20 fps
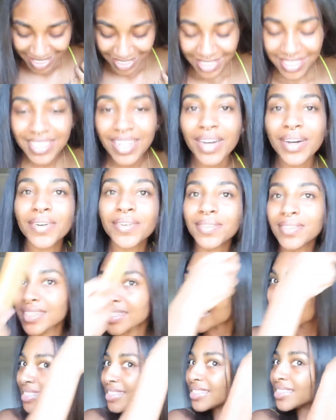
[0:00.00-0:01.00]
So
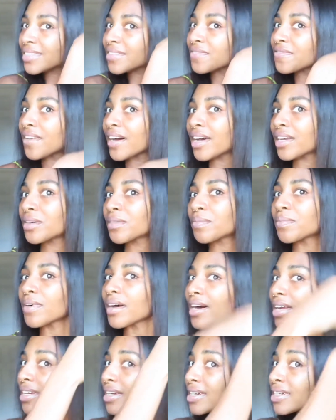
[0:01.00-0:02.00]
this is the final
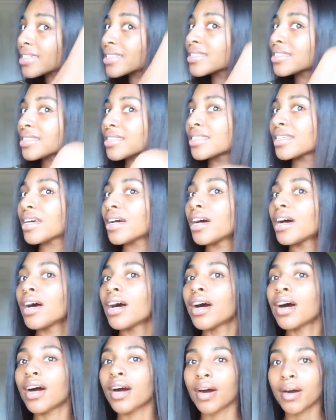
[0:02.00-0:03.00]
product,
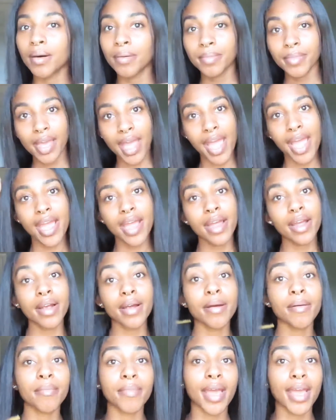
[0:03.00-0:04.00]

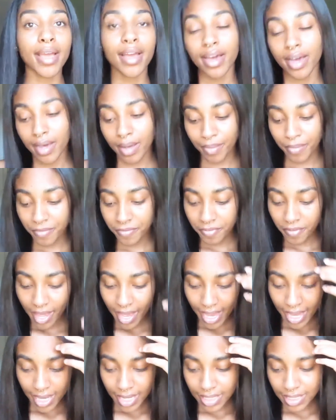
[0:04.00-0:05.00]
hair, makeup,
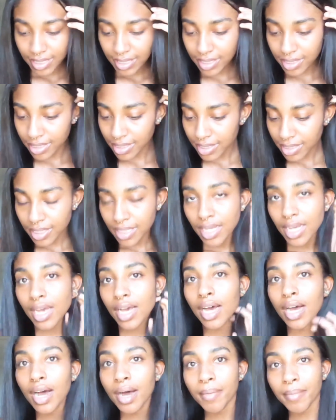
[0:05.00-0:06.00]
face.
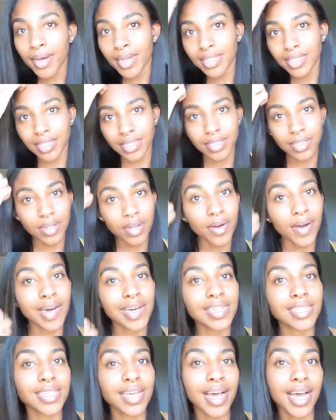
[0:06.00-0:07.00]
I'm about to go
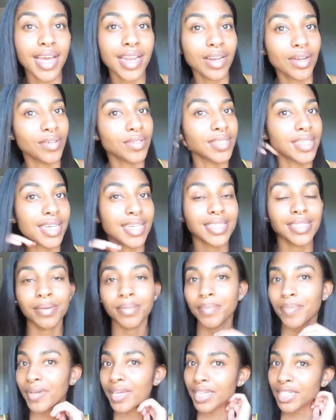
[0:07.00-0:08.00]
outside and go take
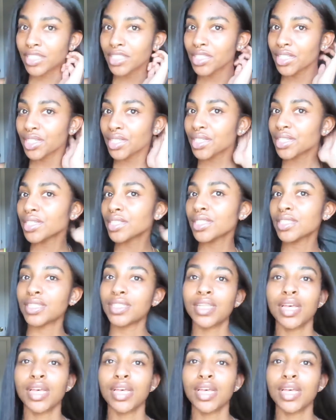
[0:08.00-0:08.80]
some pictures.